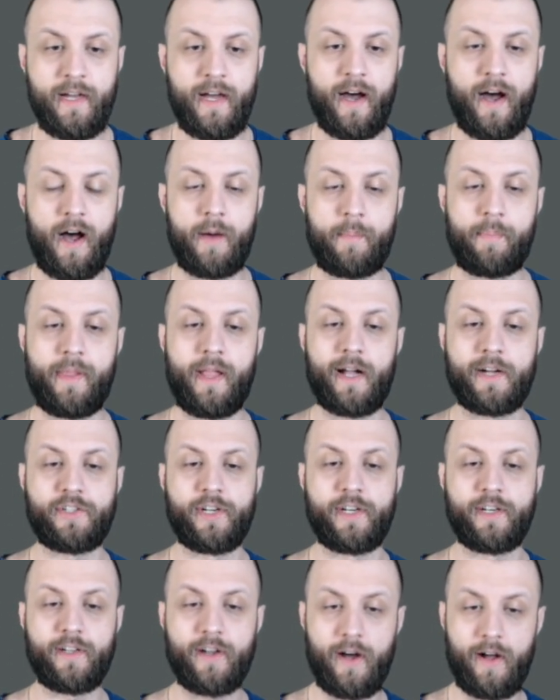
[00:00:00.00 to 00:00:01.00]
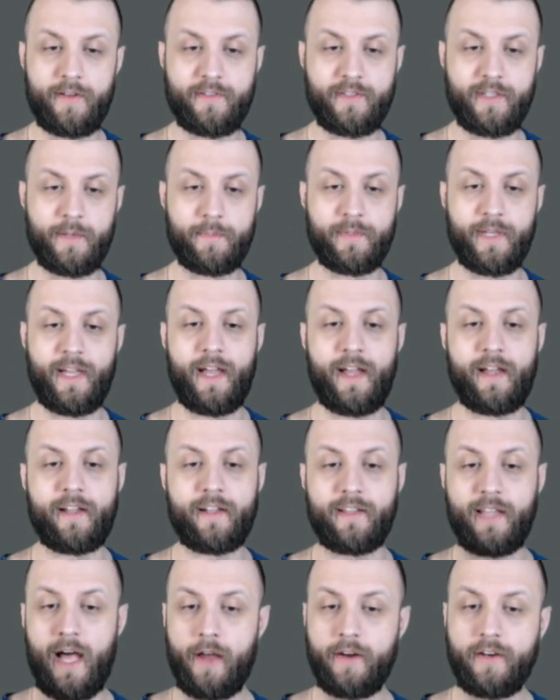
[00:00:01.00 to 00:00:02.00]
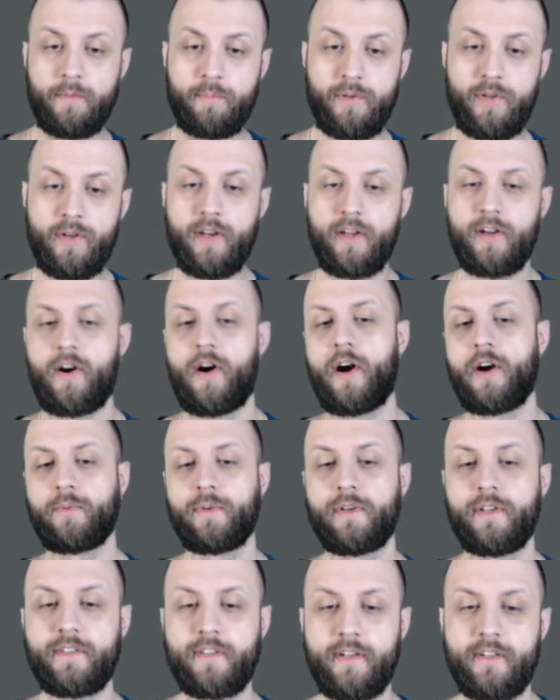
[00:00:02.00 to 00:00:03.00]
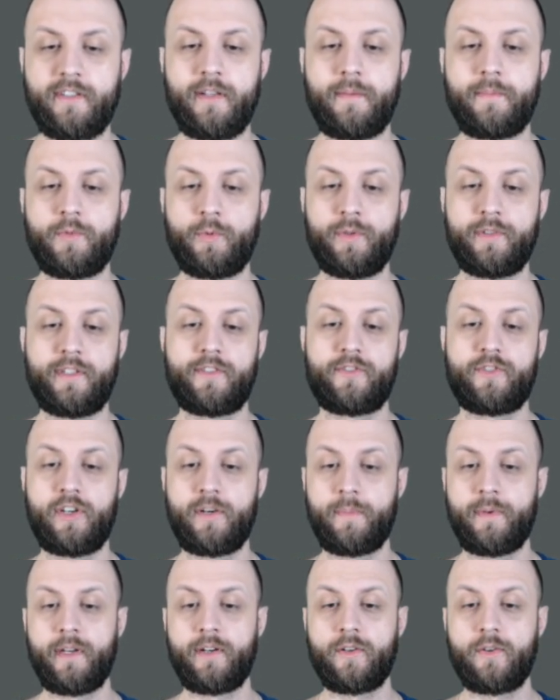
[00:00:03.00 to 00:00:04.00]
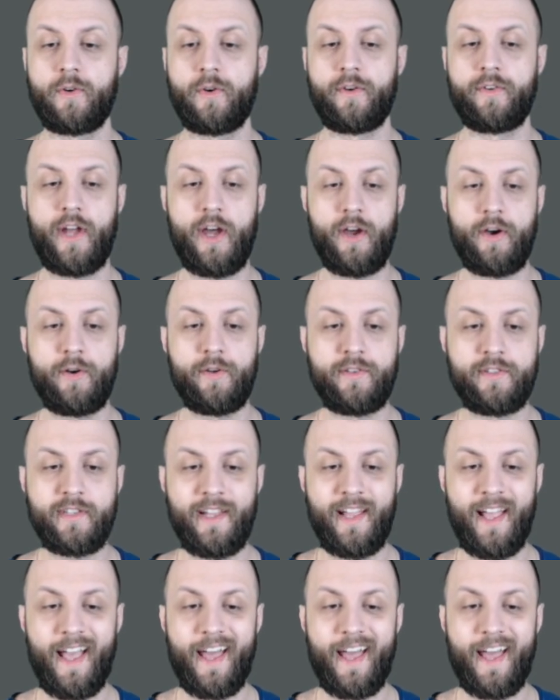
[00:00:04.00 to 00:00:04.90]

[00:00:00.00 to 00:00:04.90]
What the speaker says: blockchain concept, cloud computing, hardware systems with distributed core nodes,